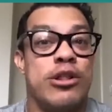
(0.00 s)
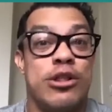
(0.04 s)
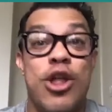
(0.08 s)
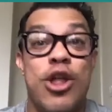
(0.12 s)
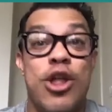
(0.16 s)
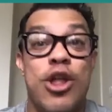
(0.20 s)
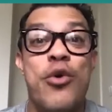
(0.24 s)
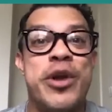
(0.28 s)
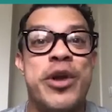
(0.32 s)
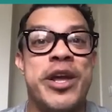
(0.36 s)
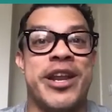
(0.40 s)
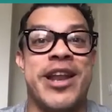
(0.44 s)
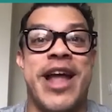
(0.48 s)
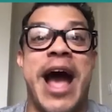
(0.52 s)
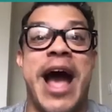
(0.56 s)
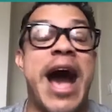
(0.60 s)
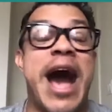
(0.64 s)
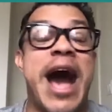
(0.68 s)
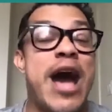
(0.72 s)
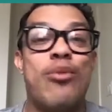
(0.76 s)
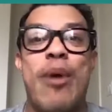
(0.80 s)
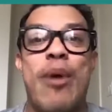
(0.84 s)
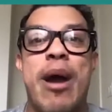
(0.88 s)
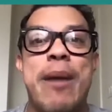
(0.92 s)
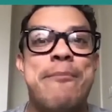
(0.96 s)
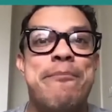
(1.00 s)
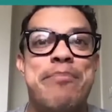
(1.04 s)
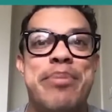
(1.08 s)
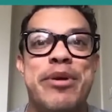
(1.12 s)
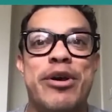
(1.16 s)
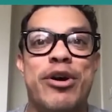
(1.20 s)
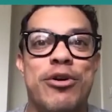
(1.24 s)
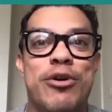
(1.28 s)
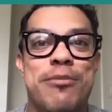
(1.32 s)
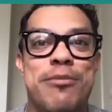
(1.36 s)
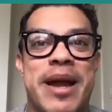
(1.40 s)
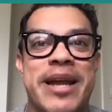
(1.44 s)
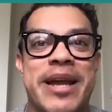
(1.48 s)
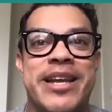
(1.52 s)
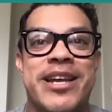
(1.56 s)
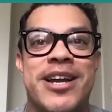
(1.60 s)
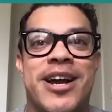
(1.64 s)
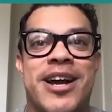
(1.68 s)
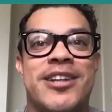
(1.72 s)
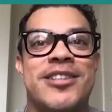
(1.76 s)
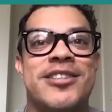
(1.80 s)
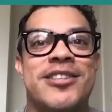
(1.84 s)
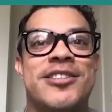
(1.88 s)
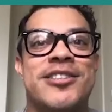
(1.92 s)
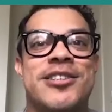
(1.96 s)
Logan, how do I build my
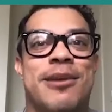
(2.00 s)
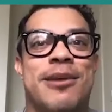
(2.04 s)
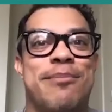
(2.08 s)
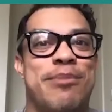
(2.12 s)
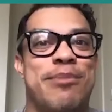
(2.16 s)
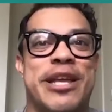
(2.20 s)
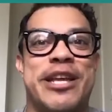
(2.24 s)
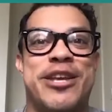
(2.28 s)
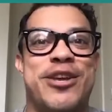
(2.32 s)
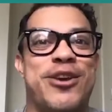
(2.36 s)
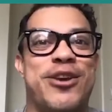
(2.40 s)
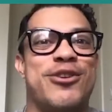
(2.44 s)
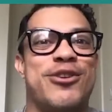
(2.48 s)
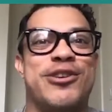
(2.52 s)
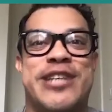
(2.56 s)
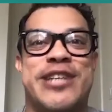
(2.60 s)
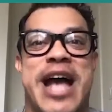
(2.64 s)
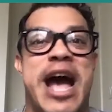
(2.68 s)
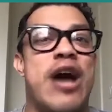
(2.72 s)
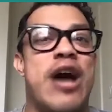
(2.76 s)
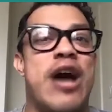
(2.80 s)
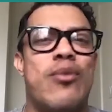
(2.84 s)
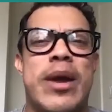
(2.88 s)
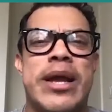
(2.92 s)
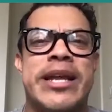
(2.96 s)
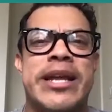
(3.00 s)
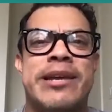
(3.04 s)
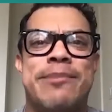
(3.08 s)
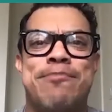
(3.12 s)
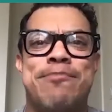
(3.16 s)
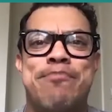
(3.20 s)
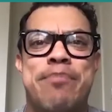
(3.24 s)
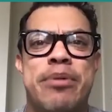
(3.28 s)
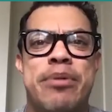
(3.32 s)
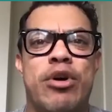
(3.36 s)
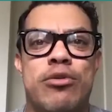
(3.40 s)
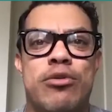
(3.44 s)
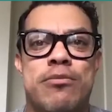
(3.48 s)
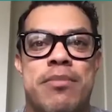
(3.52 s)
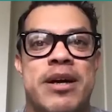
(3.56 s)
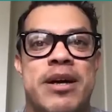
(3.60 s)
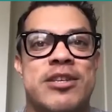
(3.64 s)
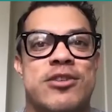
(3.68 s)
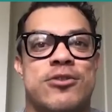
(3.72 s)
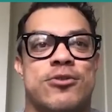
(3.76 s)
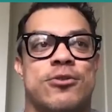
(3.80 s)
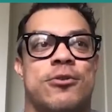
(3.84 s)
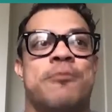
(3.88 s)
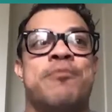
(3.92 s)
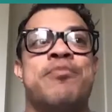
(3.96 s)
guns up like yours? How do I build
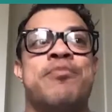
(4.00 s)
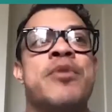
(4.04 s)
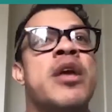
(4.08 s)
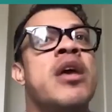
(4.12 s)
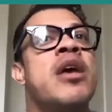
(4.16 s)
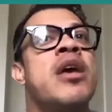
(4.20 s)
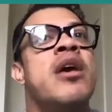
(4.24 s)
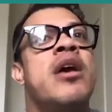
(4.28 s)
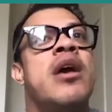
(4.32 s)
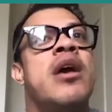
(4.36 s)
muscle?